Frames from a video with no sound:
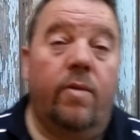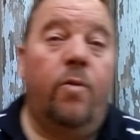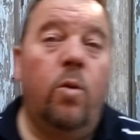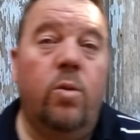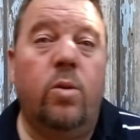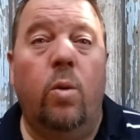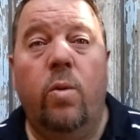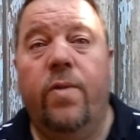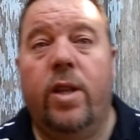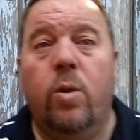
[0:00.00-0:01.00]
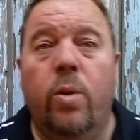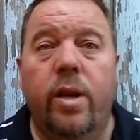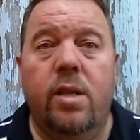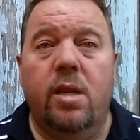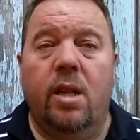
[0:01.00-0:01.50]
the Force, all
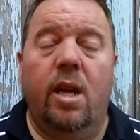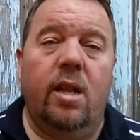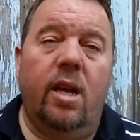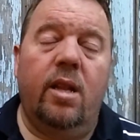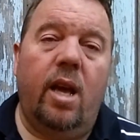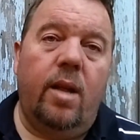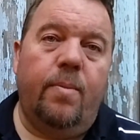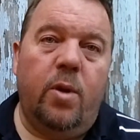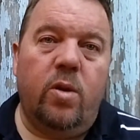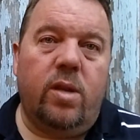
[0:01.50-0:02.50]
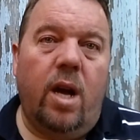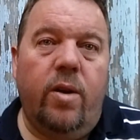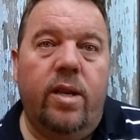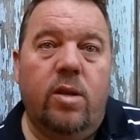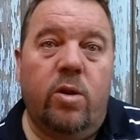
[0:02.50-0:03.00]
victorious in, in, in, in Buenos
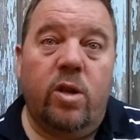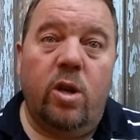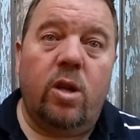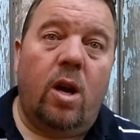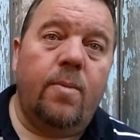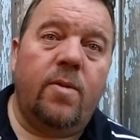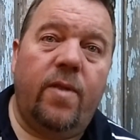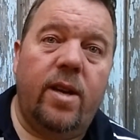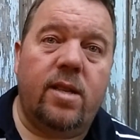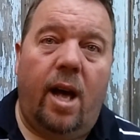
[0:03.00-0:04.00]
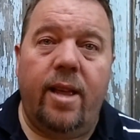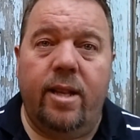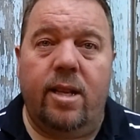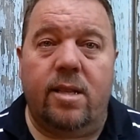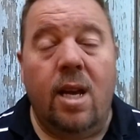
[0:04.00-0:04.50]
Aires, return home to face the
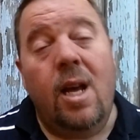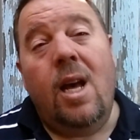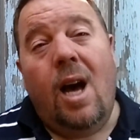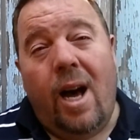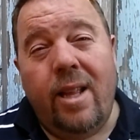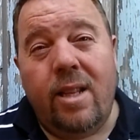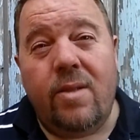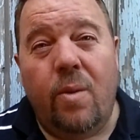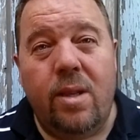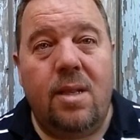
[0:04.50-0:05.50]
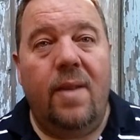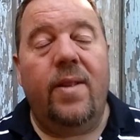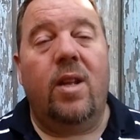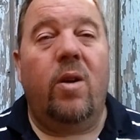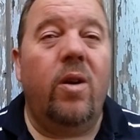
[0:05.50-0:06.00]
Highlanders. Highlanders have won
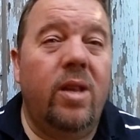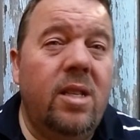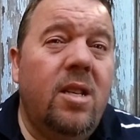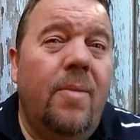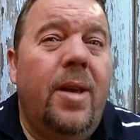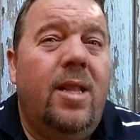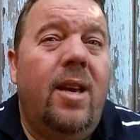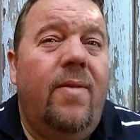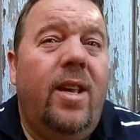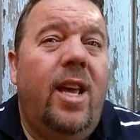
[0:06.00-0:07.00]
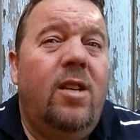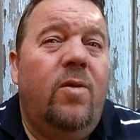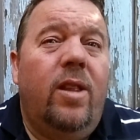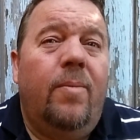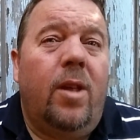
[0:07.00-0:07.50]
seven in a row. This is going to be a tough clash
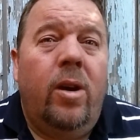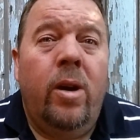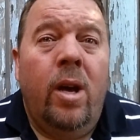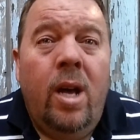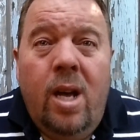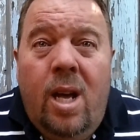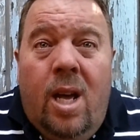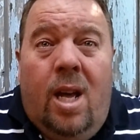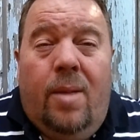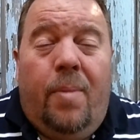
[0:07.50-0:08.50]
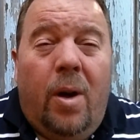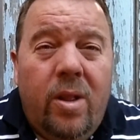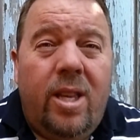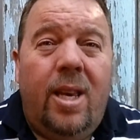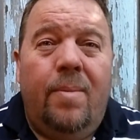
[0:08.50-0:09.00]
for them. Uh,
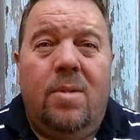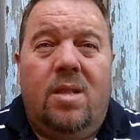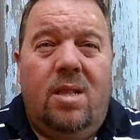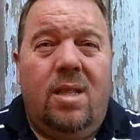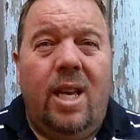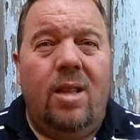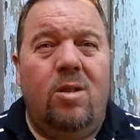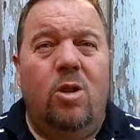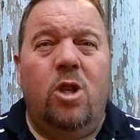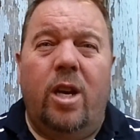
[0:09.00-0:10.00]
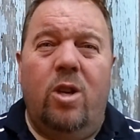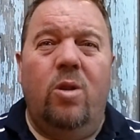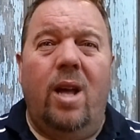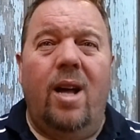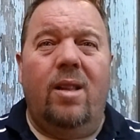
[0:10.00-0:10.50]
both teams tend to shut
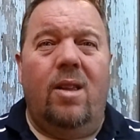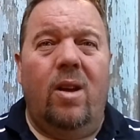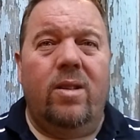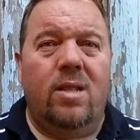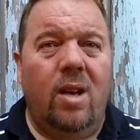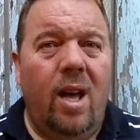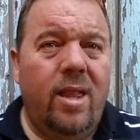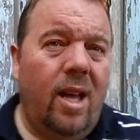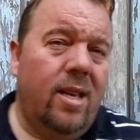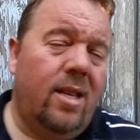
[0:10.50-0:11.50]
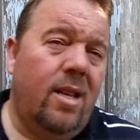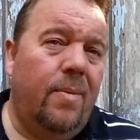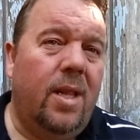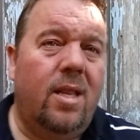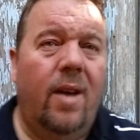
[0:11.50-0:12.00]
you down a lot, so I think it's going
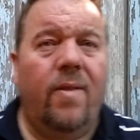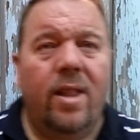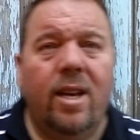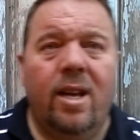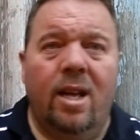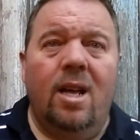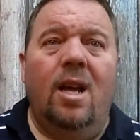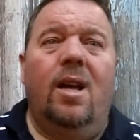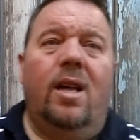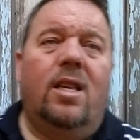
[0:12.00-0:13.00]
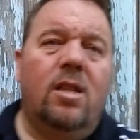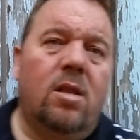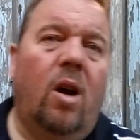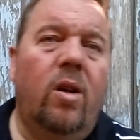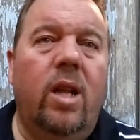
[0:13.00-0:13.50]
to be tough. I think
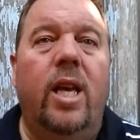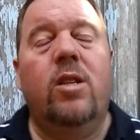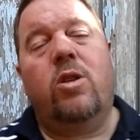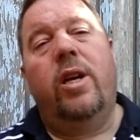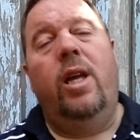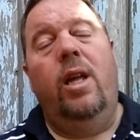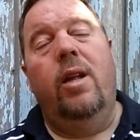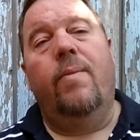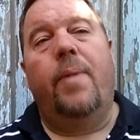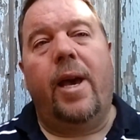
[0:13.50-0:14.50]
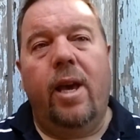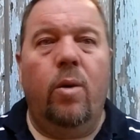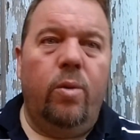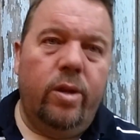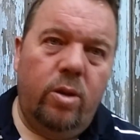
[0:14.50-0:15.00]
just on history and backing
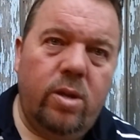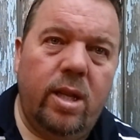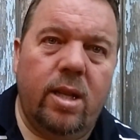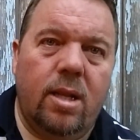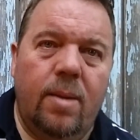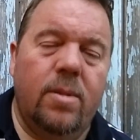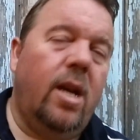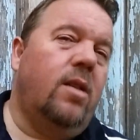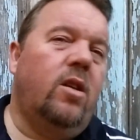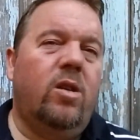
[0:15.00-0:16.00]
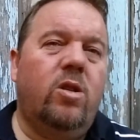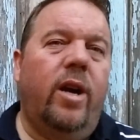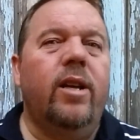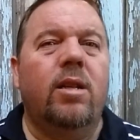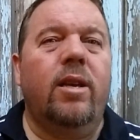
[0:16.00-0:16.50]
all the New Zealand teams against the
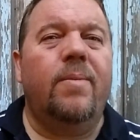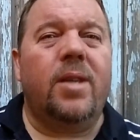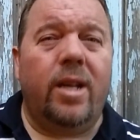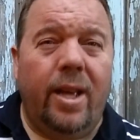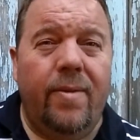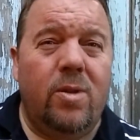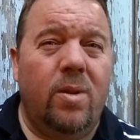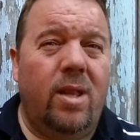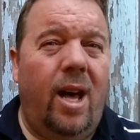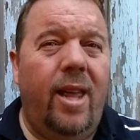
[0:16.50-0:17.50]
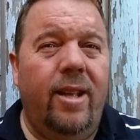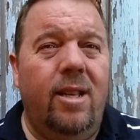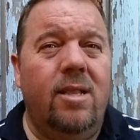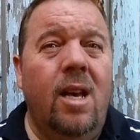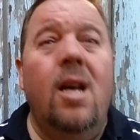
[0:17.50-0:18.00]
Australian teams, I'm going to give this one to the
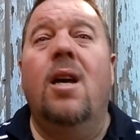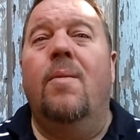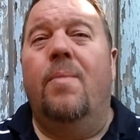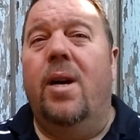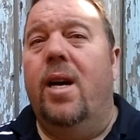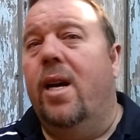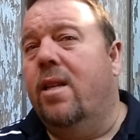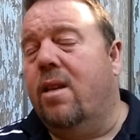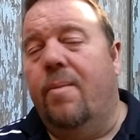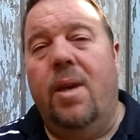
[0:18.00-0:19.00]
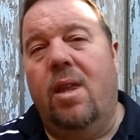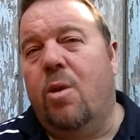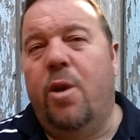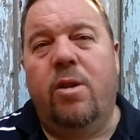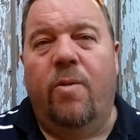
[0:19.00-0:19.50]
Highlanders. Uh, it's going to be
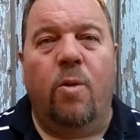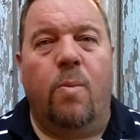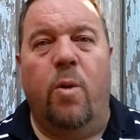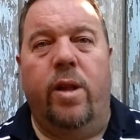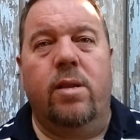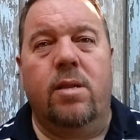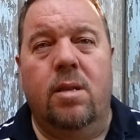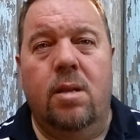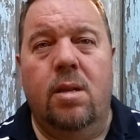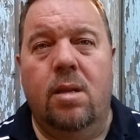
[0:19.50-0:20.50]
three to four points.